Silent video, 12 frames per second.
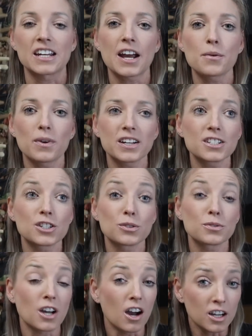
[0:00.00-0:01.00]
and I wanted
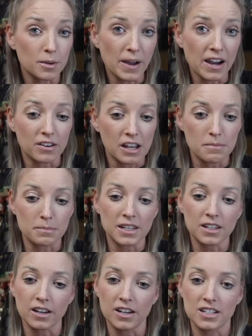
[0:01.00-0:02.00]
to talk about it
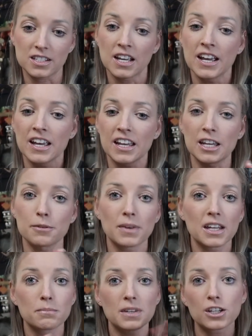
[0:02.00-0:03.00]
because it
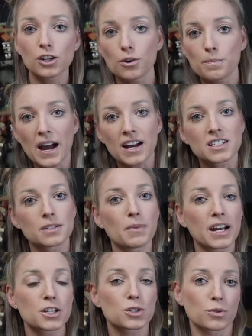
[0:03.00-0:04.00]
made me go back to
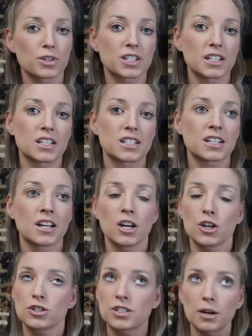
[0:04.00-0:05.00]
my sources,
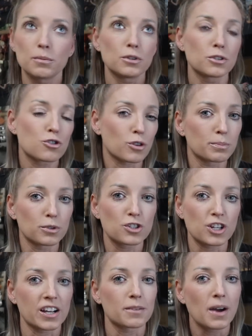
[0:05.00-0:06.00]
double, triple
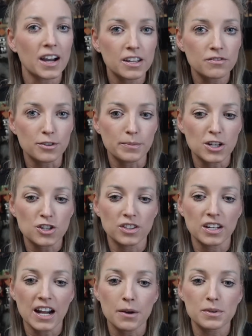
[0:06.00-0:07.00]
check my information
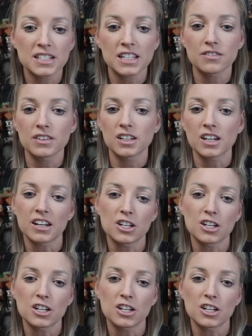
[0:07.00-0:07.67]
that I was given, and